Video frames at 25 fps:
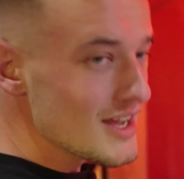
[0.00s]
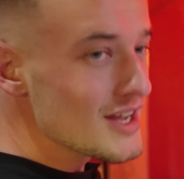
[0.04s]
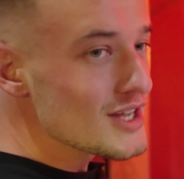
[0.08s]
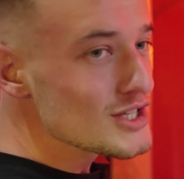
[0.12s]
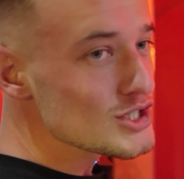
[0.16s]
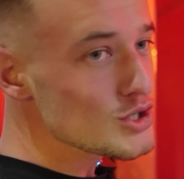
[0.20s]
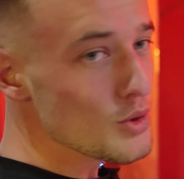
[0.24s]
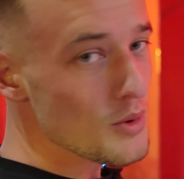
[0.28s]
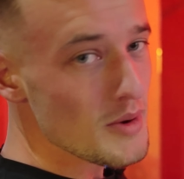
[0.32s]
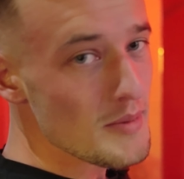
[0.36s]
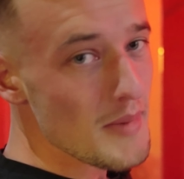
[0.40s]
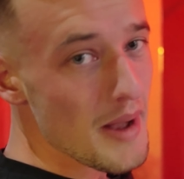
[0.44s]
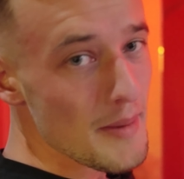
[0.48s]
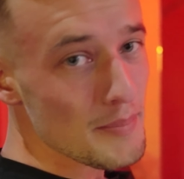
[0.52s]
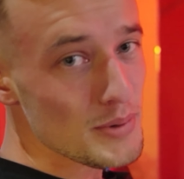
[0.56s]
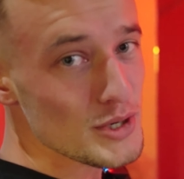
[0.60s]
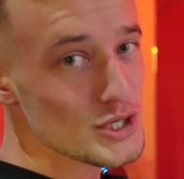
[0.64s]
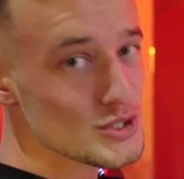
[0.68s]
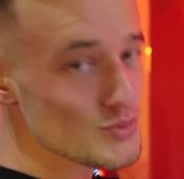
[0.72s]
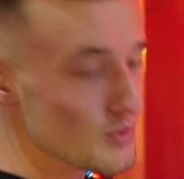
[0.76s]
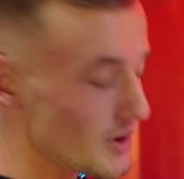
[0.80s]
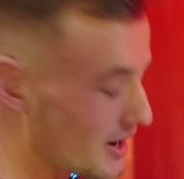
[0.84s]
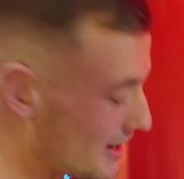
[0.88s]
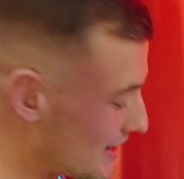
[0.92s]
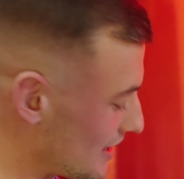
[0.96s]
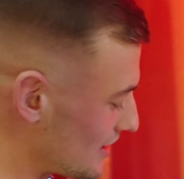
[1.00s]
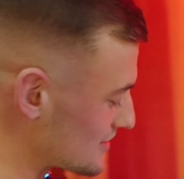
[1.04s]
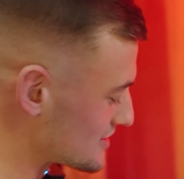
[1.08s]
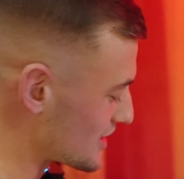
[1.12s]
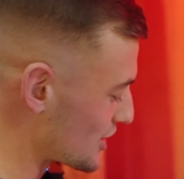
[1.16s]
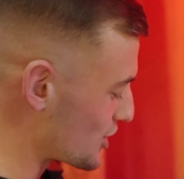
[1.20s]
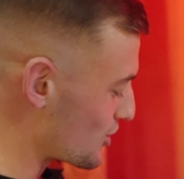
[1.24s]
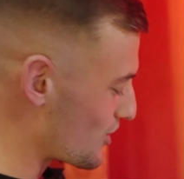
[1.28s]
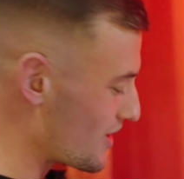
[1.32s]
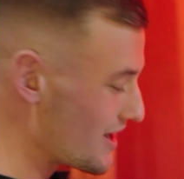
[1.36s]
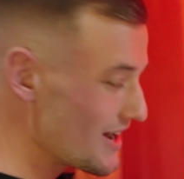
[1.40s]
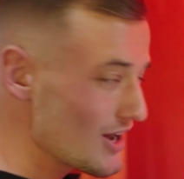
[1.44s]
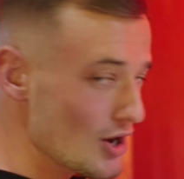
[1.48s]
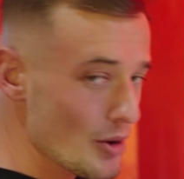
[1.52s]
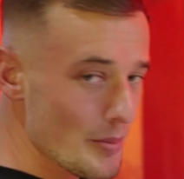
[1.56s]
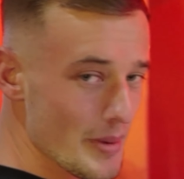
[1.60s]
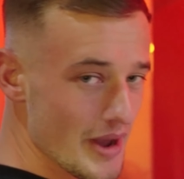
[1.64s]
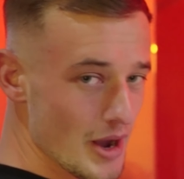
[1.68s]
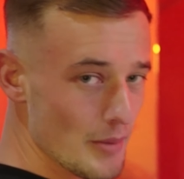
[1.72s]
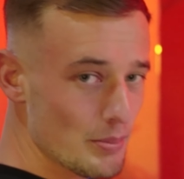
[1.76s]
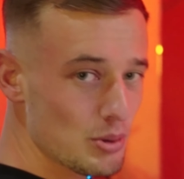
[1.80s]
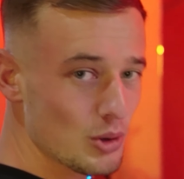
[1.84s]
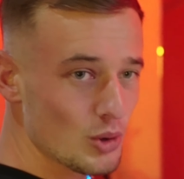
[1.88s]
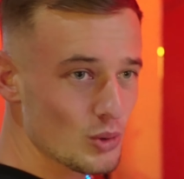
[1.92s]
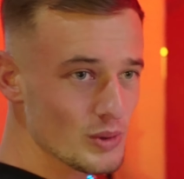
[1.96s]
so in my push workouts I do a little
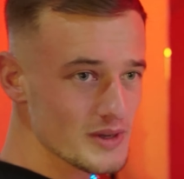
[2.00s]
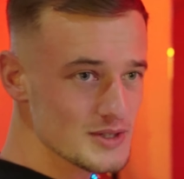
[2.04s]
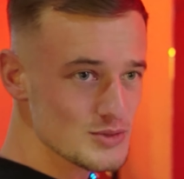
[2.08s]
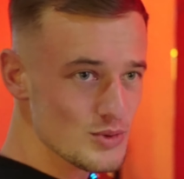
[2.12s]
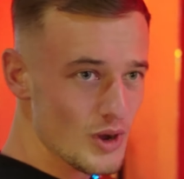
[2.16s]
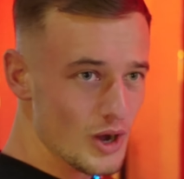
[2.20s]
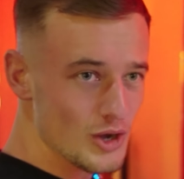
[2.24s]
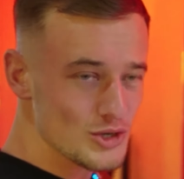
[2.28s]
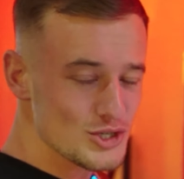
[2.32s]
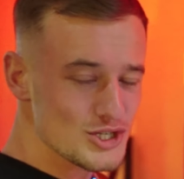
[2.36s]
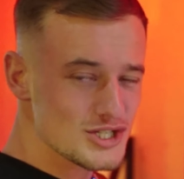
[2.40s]
bit of pull as well,